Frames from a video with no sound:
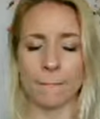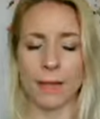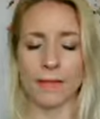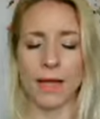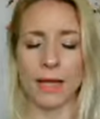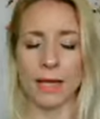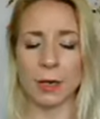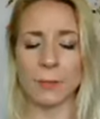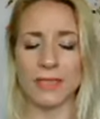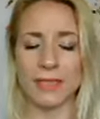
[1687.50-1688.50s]
That I
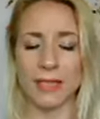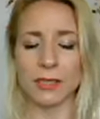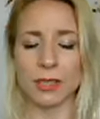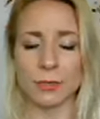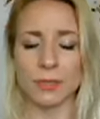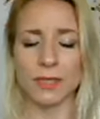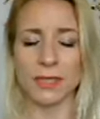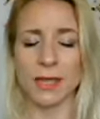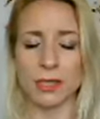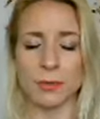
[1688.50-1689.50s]
cannot be sensual,
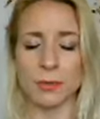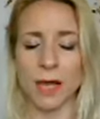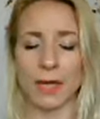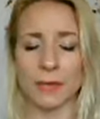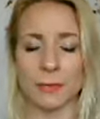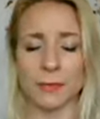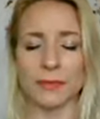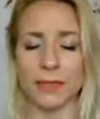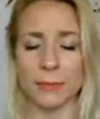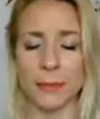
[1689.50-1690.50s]
sexual, and be
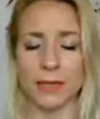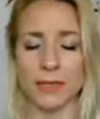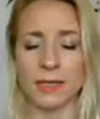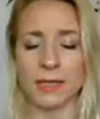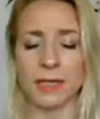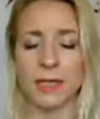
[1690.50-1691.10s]
respected.